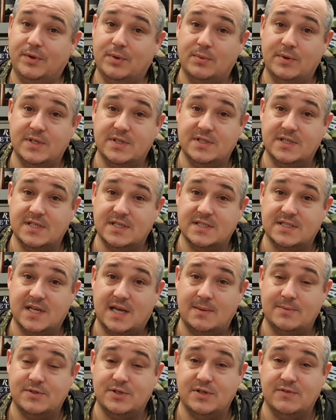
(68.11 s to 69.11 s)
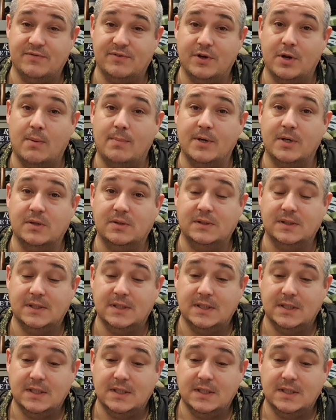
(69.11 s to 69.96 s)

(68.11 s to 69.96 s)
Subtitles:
which is absolutely phenomenal.